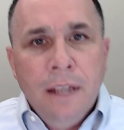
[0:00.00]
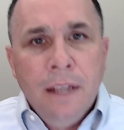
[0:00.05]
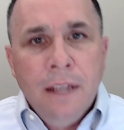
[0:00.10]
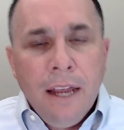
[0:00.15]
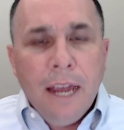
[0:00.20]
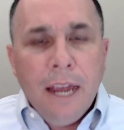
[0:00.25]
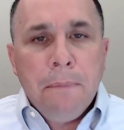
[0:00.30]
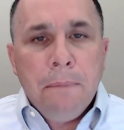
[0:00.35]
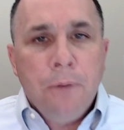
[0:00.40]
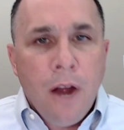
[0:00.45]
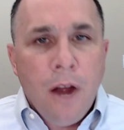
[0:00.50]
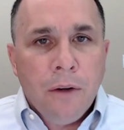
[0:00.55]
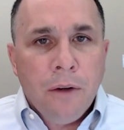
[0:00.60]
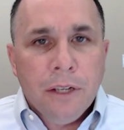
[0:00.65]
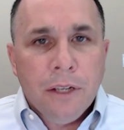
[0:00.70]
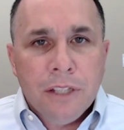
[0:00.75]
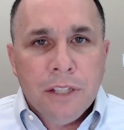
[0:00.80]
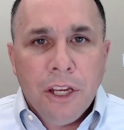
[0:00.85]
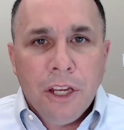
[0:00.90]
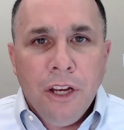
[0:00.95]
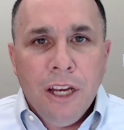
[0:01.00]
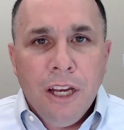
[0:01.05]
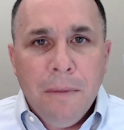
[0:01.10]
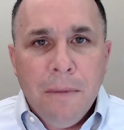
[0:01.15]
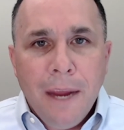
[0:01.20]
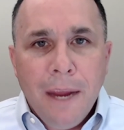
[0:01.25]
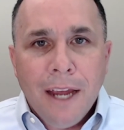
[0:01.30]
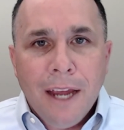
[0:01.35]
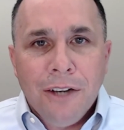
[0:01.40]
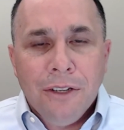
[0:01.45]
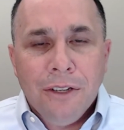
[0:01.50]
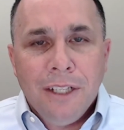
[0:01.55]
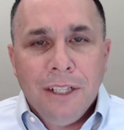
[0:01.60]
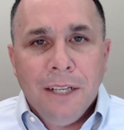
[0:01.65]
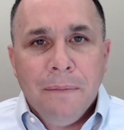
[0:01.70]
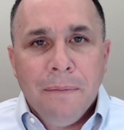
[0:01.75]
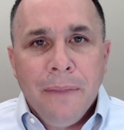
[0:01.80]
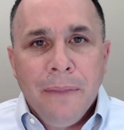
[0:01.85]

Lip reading: and progress that you need to make on your team.